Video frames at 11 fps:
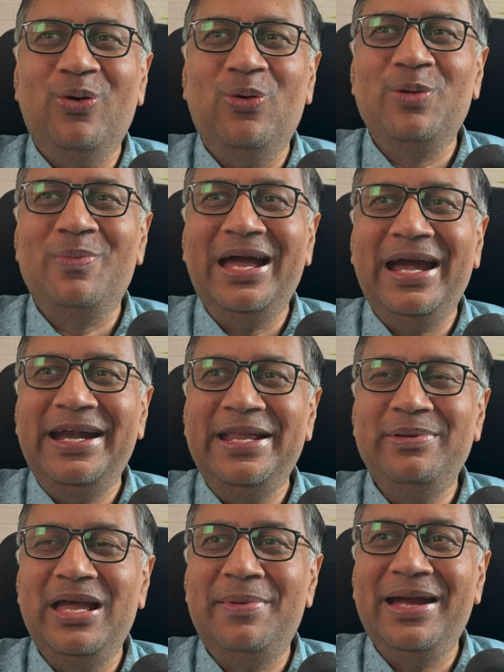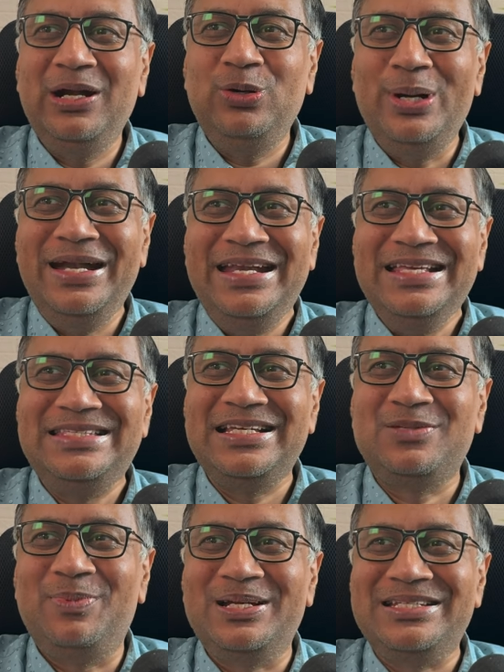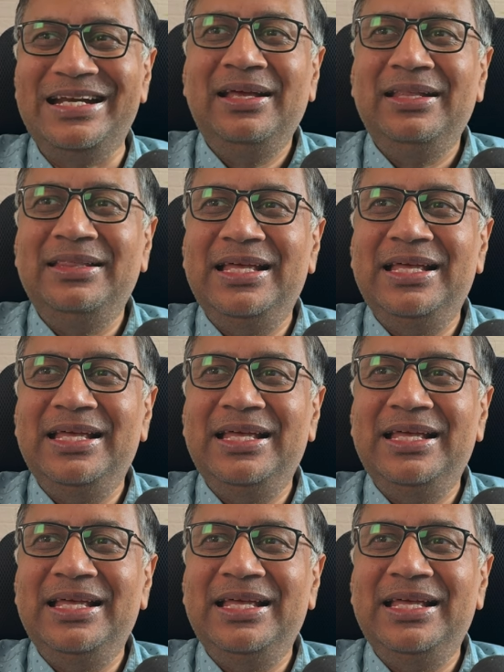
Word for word: owned by IDBI Bank, 26%.